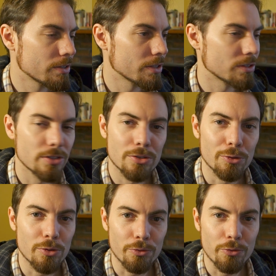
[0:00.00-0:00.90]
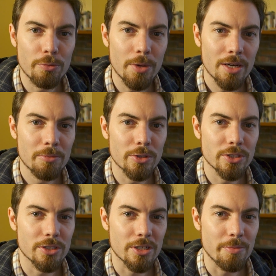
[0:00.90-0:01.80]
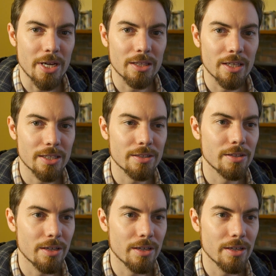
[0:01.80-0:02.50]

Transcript: There's this tool called Rhubarb, which is a command line